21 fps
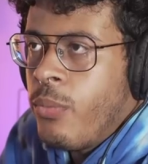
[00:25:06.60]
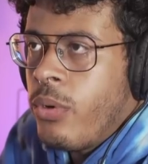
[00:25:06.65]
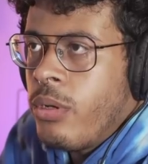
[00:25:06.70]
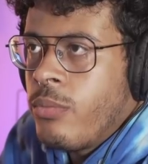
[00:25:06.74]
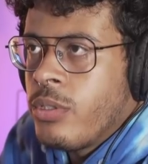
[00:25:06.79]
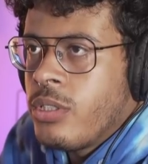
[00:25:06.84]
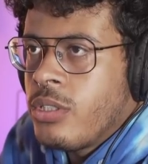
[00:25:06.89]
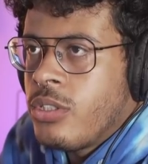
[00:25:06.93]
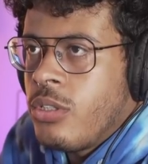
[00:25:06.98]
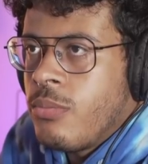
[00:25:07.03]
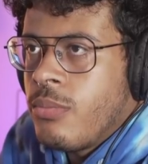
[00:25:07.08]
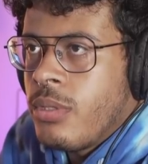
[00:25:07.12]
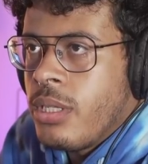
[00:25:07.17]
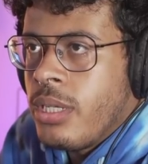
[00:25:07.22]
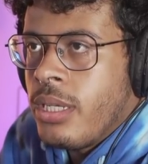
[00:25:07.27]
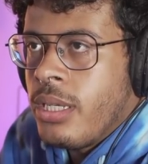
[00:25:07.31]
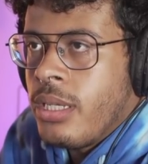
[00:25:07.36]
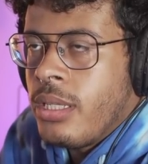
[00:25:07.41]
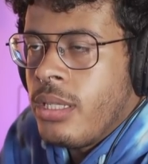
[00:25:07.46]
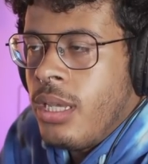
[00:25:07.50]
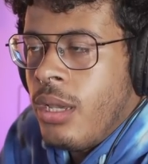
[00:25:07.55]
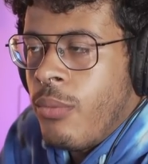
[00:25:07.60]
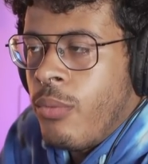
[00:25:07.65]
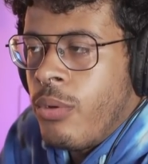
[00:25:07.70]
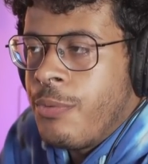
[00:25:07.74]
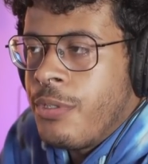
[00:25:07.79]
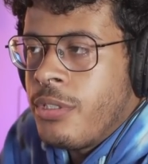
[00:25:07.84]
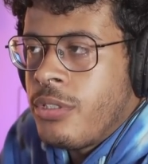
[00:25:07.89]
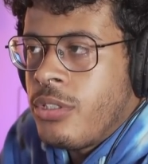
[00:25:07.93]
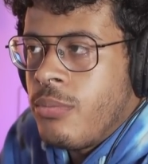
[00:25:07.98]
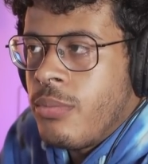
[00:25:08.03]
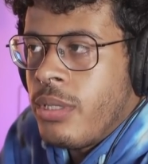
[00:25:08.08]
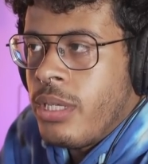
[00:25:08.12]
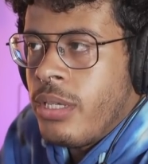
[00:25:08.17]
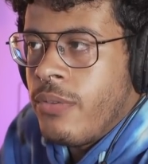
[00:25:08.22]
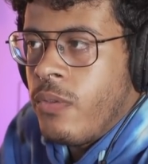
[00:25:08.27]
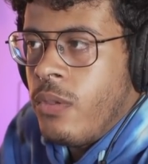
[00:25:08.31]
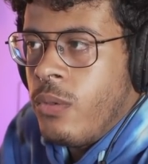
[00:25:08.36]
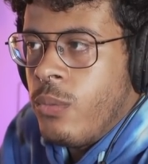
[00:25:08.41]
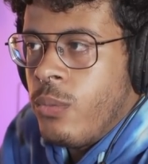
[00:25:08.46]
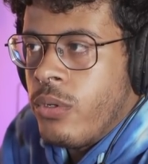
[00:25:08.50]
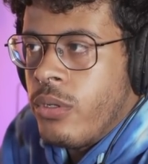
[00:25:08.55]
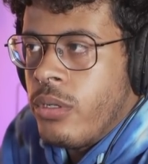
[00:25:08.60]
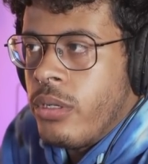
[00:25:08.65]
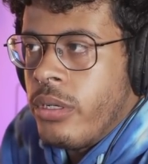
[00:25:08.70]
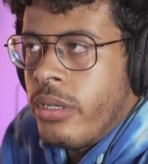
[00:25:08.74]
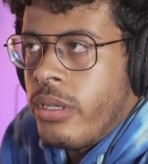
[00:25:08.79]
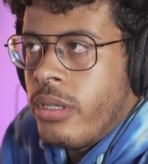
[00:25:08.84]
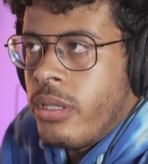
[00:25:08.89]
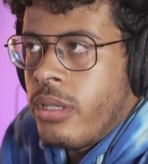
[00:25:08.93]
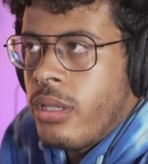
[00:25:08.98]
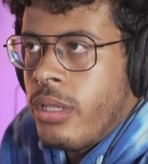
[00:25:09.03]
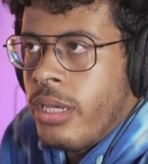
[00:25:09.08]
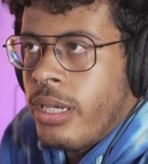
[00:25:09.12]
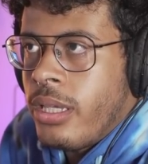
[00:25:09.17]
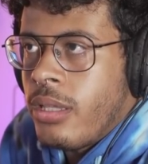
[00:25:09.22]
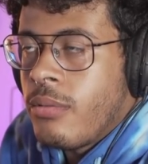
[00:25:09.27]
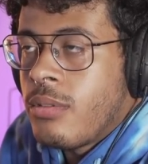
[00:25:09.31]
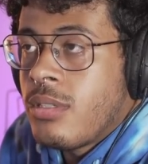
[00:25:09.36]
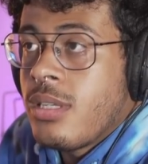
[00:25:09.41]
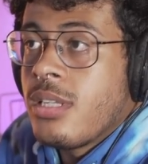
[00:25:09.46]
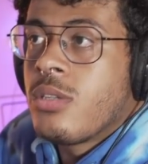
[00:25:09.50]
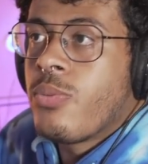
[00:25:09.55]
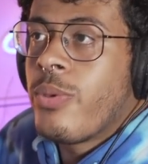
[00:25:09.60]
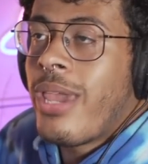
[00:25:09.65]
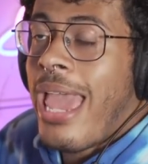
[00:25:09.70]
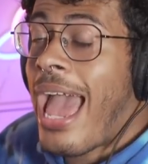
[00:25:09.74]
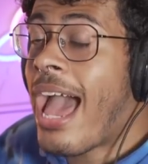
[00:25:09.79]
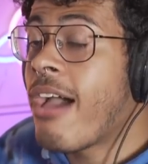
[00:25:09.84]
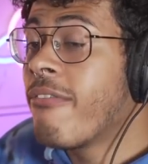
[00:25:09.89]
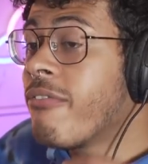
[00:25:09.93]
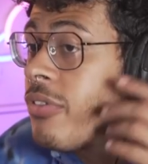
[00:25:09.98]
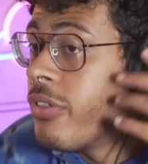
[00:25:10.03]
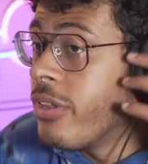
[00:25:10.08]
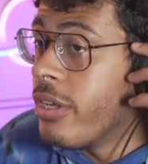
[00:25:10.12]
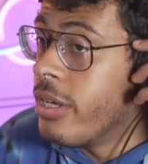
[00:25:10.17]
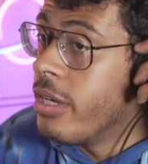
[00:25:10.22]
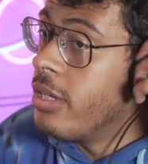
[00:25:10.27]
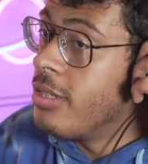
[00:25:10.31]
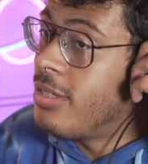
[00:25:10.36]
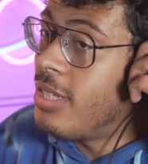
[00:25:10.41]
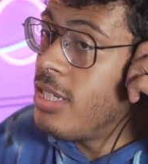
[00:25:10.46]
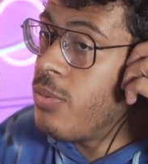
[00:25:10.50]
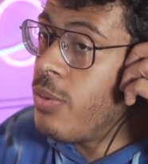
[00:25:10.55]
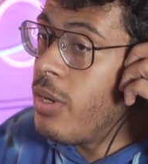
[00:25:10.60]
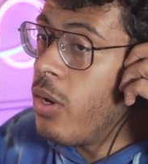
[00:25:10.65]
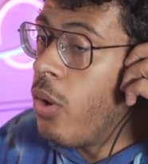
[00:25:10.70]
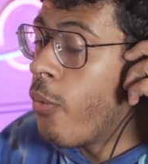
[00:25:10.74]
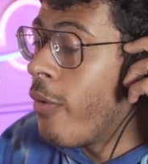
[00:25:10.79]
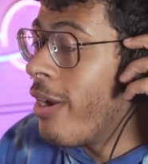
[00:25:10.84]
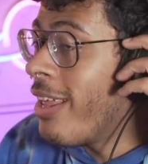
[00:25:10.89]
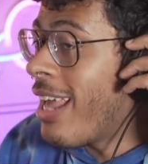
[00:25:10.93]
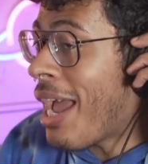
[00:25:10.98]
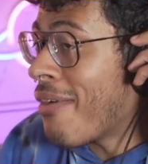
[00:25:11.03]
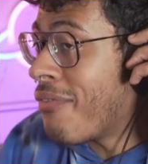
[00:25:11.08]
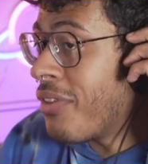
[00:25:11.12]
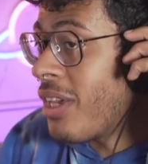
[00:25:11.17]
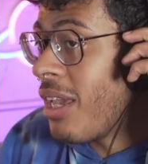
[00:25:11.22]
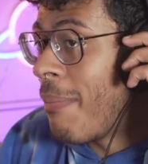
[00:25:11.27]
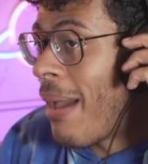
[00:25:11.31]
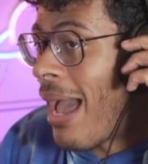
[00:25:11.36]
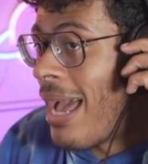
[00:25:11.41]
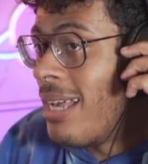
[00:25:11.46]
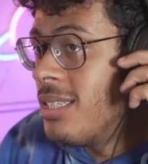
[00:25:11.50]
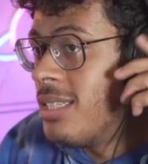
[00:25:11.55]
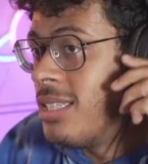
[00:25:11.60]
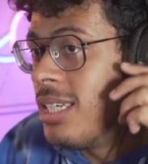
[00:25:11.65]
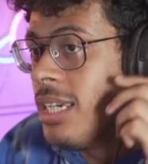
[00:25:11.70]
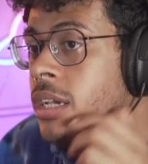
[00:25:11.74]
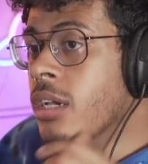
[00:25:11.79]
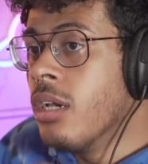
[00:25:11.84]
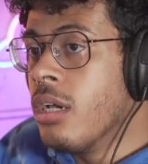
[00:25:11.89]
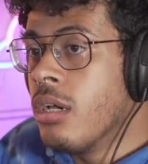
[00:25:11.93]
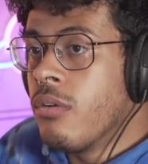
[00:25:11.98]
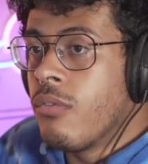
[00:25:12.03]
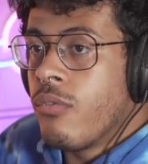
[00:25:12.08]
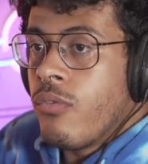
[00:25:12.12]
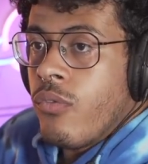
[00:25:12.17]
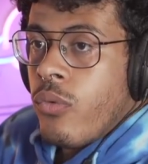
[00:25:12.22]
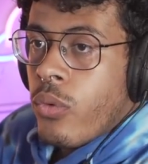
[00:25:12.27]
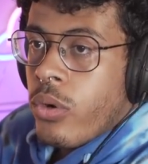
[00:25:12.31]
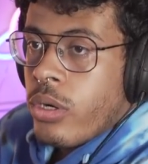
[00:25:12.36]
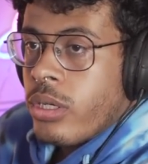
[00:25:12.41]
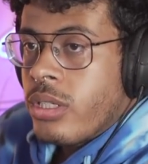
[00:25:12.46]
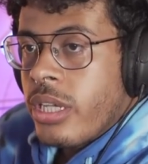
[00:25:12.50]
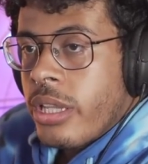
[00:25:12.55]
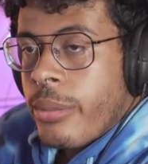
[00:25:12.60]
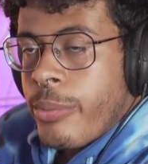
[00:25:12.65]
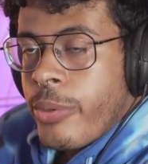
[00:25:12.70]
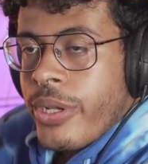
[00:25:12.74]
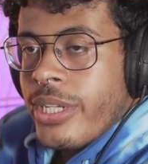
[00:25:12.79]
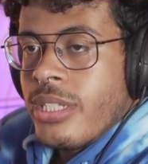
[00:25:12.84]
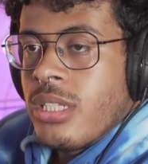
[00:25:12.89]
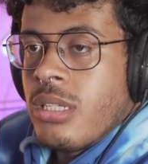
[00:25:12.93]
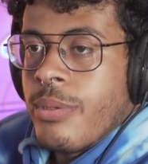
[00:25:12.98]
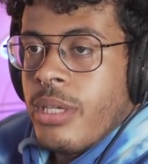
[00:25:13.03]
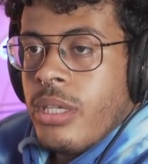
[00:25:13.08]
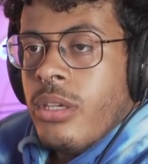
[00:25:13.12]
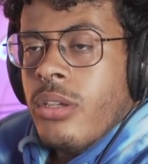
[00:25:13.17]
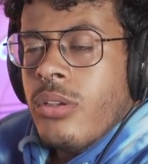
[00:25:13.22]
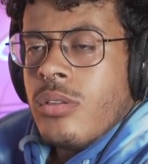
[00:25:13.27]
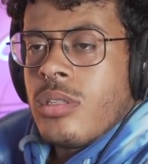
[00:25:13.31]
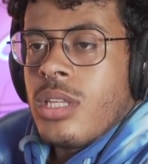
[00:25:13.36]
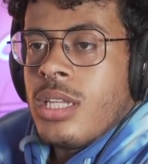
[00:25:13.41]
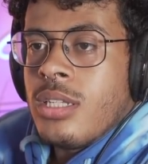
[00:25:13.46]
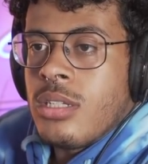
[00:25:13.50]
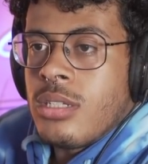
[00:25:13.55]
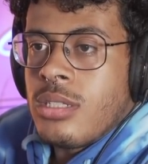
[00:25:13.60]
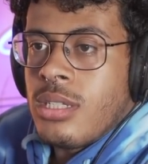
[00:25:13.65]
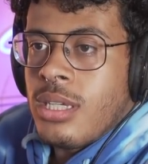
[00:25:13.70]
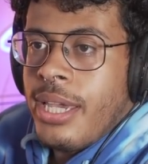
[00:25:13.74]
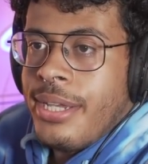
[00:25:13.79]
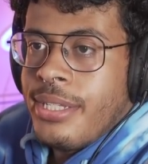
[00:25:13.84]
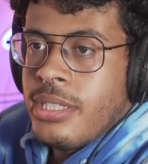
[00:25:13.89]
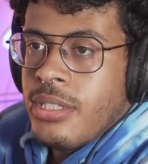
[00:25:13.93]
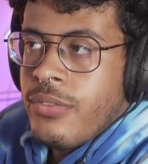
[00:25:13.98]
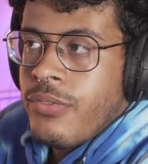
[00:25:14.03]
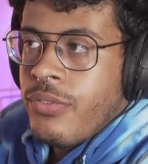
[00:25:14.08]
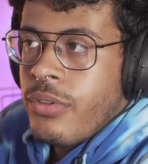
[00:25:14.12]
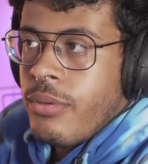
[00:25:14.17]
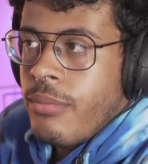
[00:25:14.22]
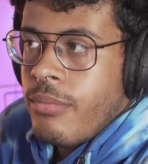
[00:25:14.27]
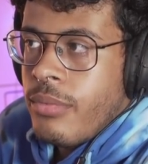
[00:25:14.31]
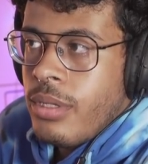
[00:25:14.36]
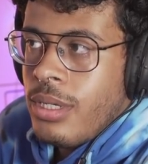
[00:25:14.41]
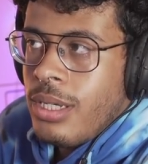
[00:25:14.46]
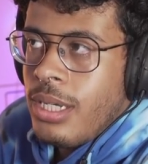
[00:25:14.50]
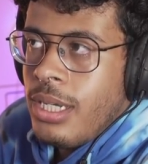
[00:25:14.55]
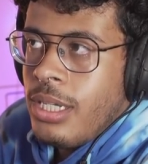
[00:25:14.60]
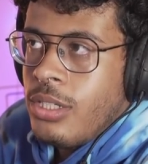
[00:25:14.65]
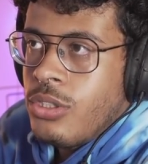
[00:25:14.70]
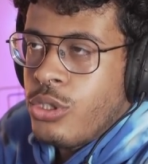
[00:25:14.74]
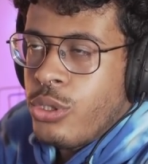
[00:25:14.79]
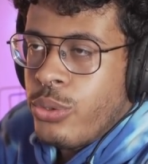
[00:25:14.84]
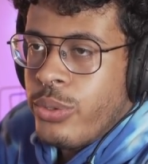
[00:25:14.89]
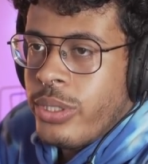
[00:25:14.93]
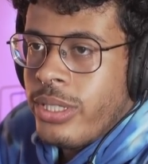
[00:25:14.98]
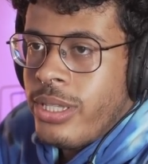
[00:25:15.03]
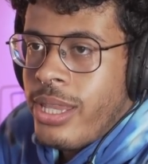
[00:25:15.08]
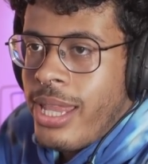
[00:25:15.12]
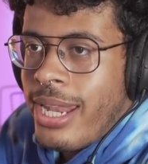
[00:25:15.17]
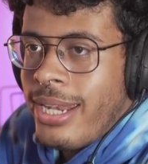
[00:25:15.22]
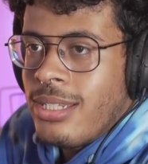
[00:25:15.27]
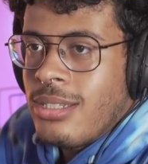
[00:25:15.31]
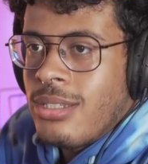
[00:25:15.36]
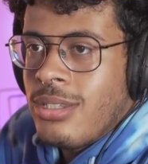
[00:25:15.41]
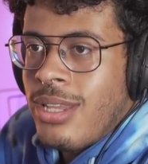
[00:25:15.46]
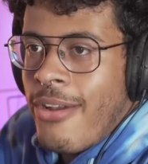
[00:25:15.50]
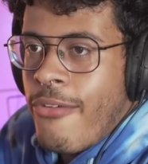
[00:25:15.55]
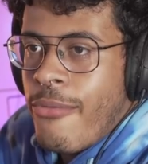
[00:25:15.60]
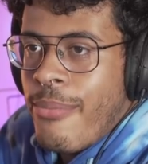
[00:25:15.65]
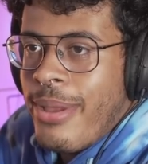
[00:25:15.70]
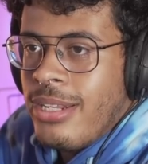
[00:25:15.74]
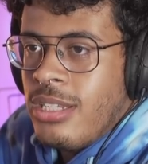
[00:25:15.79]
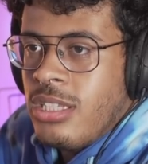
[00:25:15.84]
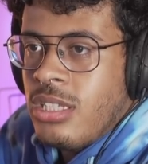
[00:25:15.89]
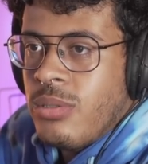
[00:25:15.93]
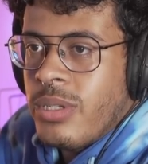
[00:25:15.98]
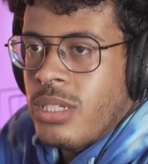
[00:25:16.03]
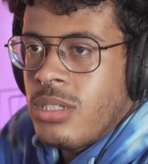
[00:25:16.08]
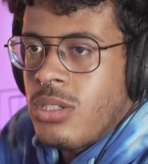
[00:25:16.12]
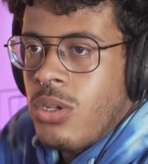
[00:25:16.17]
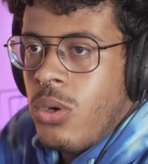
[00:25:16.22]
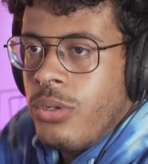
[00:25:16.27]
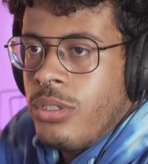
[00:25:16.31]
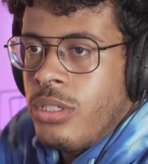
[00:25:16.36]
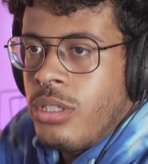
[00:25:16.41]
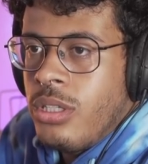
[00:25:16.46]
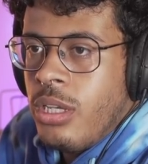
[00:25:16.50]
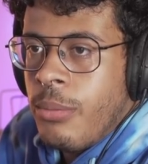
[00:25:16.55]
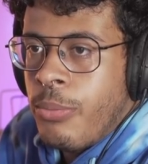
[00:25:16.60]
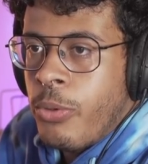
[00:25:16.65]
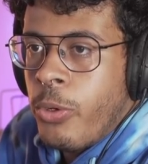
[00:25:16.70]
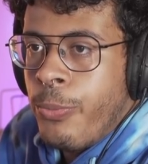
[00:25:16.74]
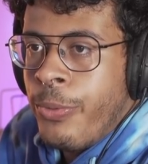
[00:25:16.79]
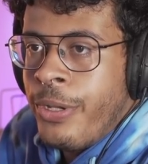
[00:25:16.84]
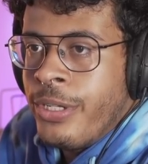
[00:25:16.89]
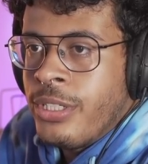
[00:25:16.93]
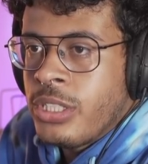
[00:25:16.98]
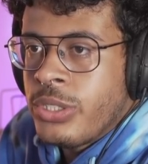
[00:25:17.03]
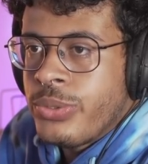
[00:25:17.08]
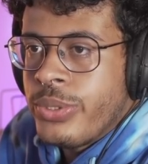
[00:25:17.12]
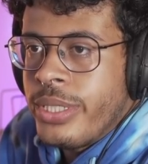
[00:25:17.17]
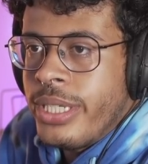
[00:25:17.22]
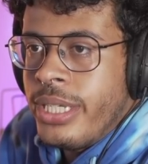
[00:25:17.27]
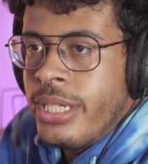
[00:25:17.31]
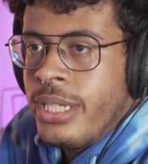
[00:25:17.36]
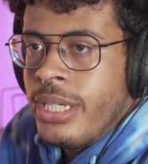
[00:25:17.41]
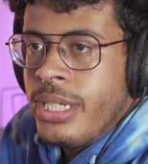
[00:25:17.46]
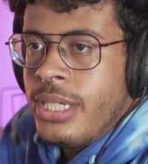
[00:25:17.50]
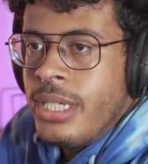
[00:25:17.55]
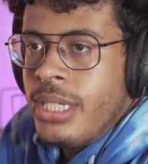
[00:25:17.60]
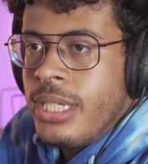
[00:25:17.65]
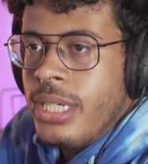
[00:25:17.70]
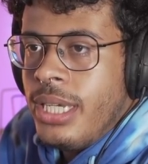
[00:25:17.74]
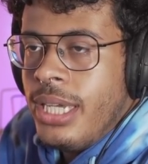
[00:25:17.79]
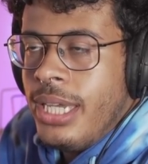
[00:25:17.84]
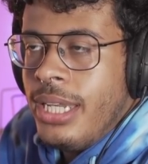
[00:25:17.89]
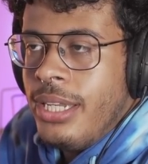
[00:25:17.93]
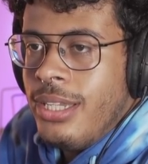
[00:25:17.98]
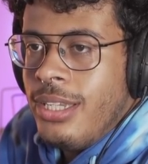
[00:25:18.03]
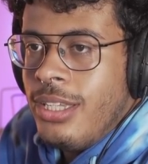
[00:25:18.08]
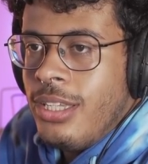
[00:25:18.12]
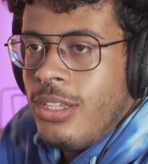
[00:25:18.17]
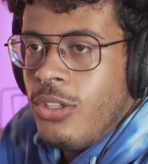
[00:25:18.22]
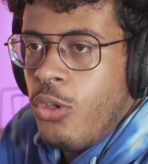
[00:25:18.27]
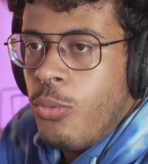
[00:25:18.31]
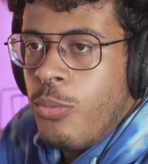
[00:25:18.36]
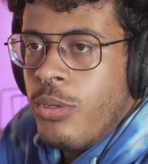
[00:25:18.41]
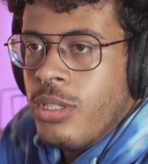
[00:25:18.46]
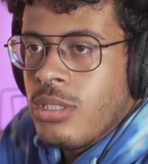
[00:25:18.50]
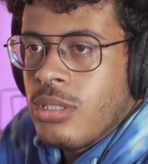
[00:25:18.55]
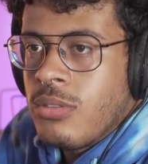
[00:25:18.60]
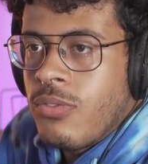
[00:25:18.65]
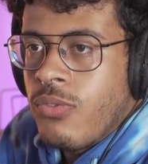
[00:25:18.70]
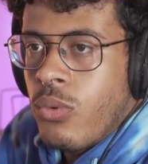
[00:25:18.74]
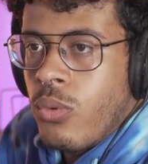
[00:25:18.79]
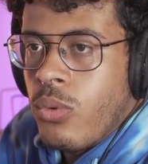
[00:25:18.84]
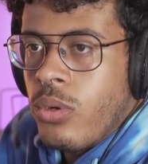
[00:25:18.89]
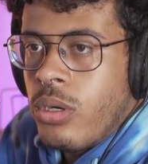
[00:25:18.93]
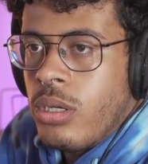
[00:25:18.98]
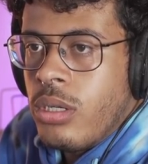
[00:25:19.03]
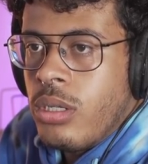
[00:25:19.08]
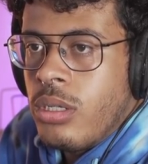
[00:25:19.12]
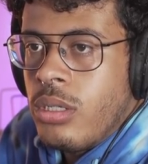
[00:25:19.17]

one would assume that uh, yeah, one would assume that if you were like since we have the since we already have the capacity for telomerase to be used, it's just a case of ensuring that that, is, that remains switched on to the appropriate degree in humans for. Wow.